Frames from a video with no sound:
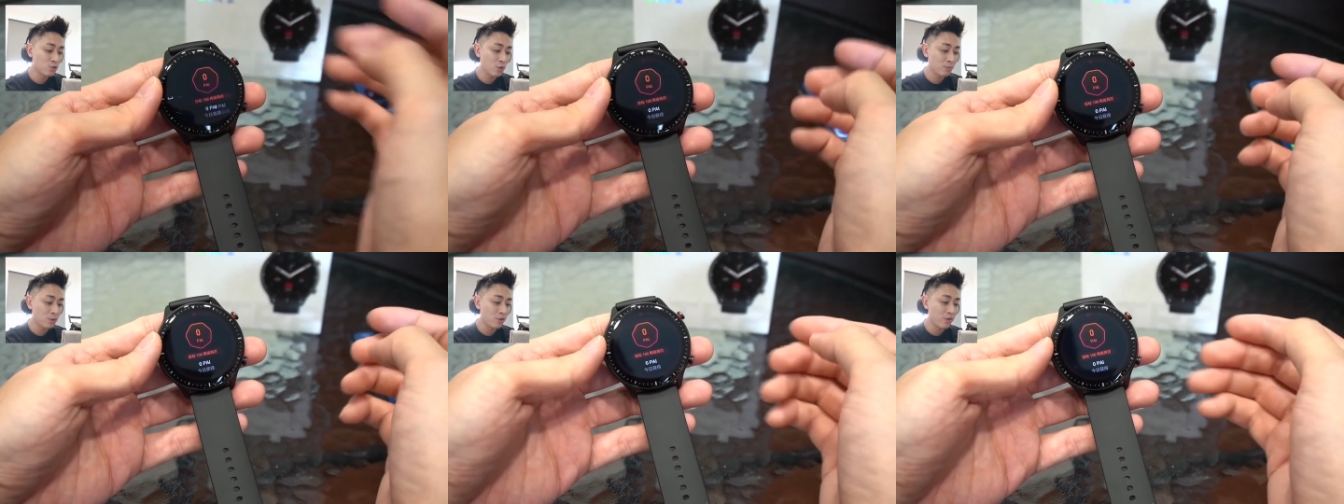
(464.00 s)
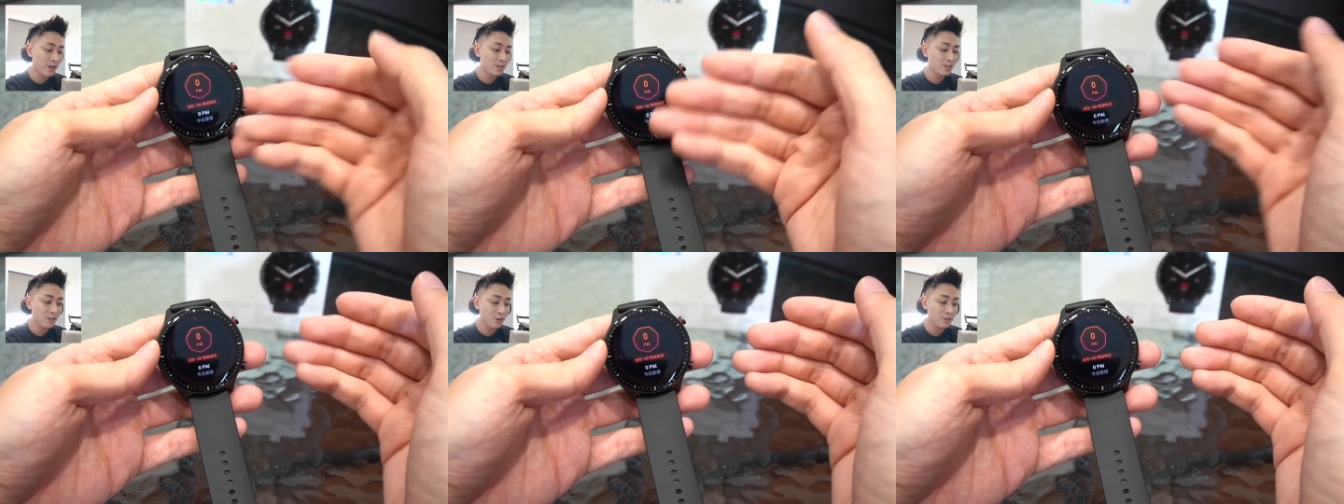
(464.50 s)
to the right
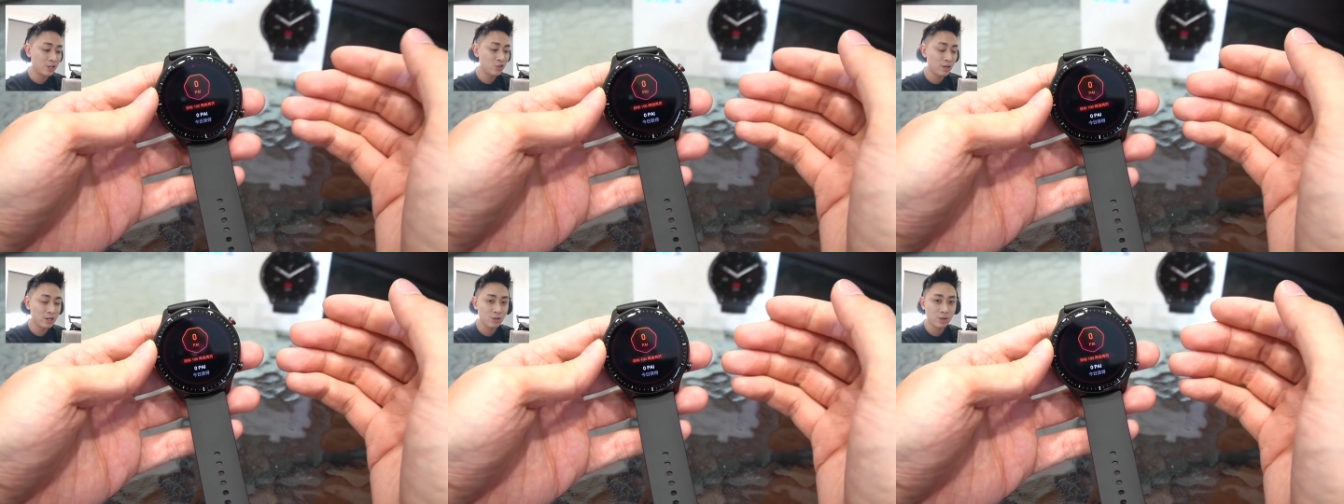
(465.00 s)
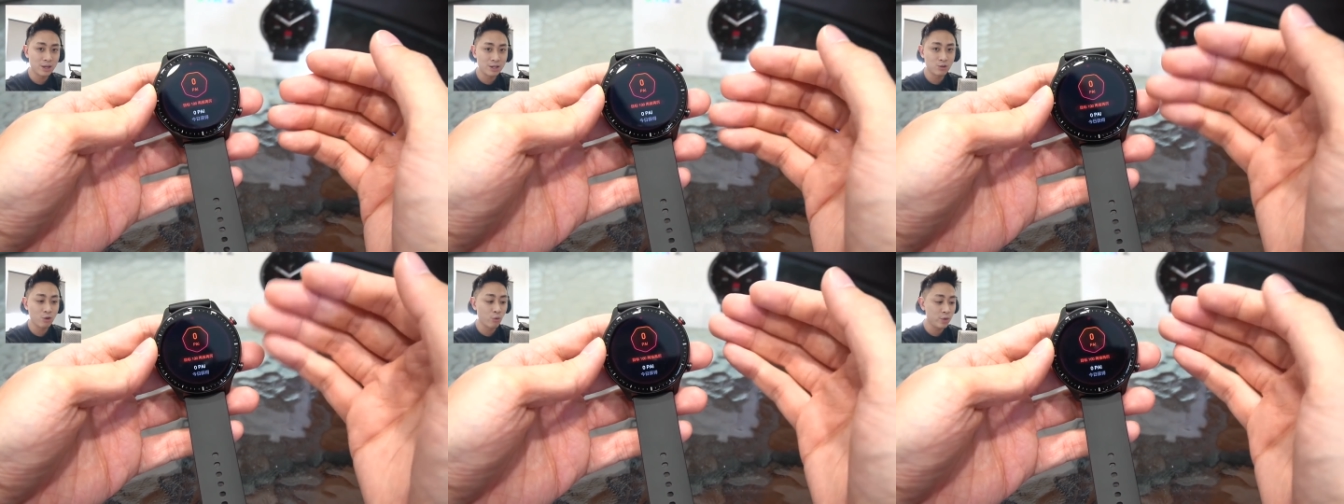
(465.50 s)
here, naturally you get
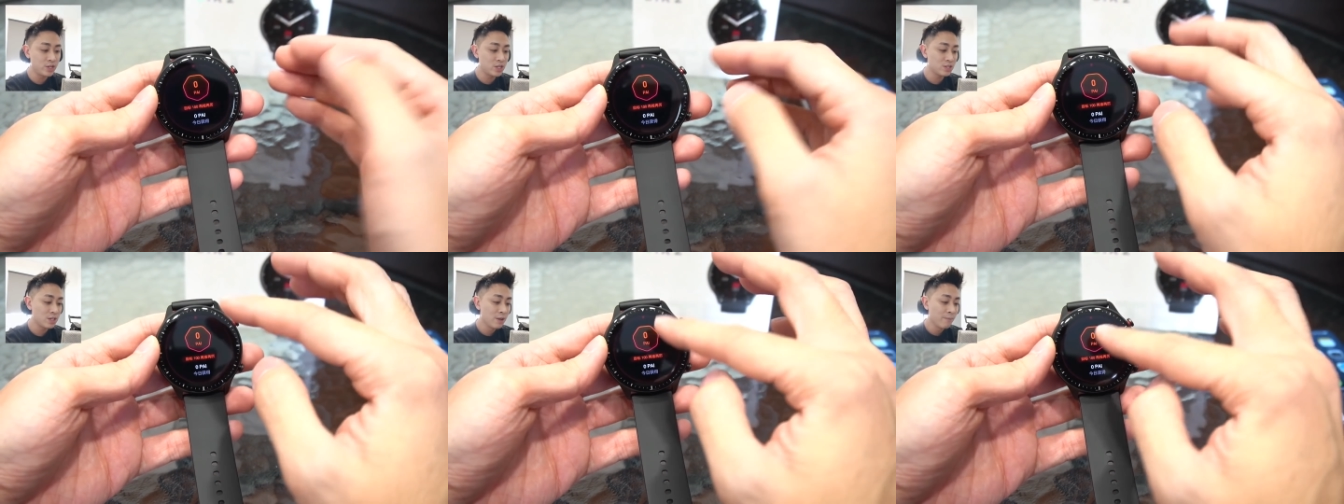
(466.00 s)
into your widgets.